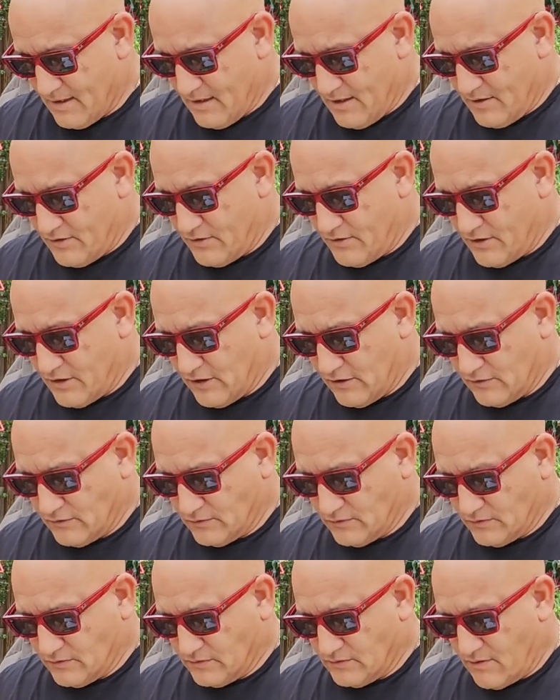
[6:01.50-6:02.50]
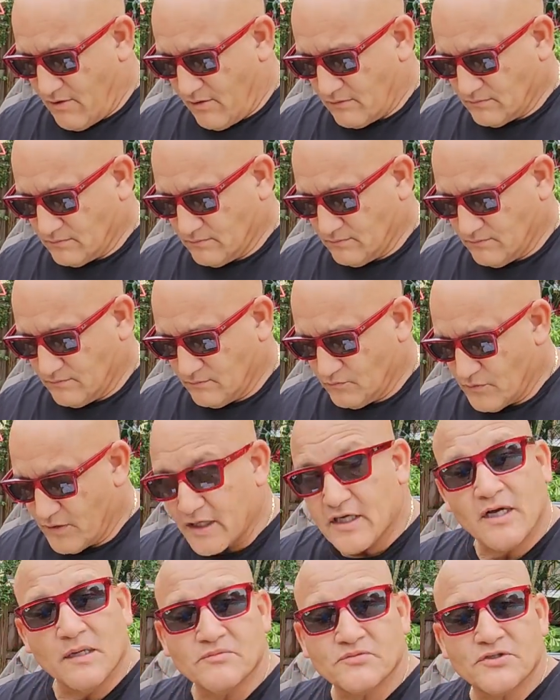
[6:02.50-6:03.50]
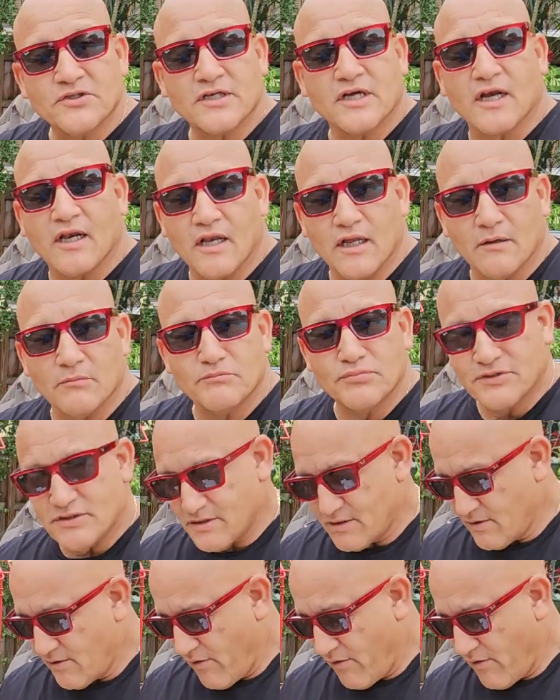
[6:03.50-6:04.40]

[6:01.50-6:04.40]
You know, when it comes to the clubs,